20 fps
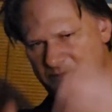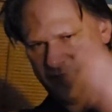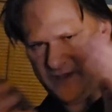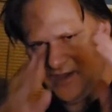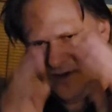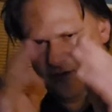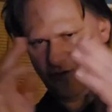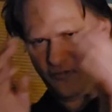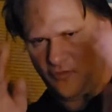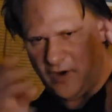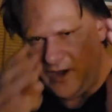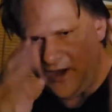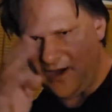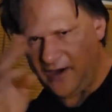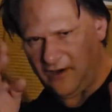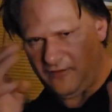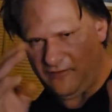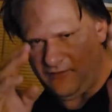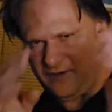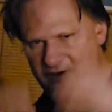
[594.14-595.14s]
Being
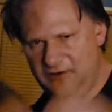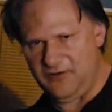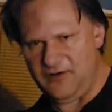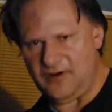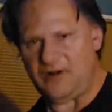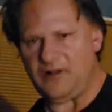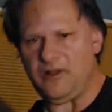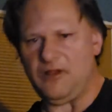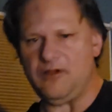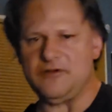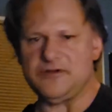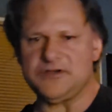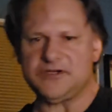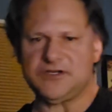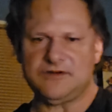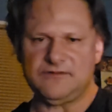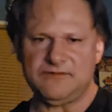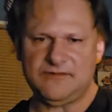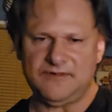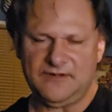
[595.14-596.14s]
aware when you're in
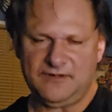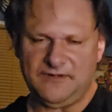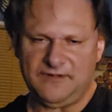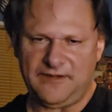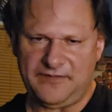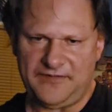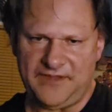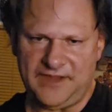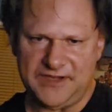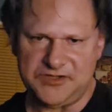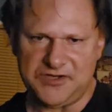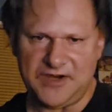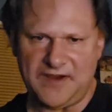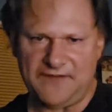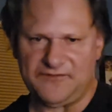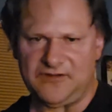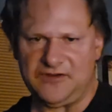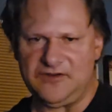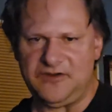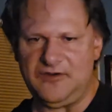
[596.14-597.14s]
close, the things you
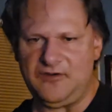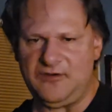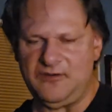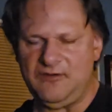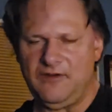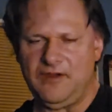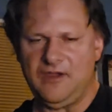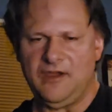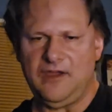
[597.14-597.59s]
have to do,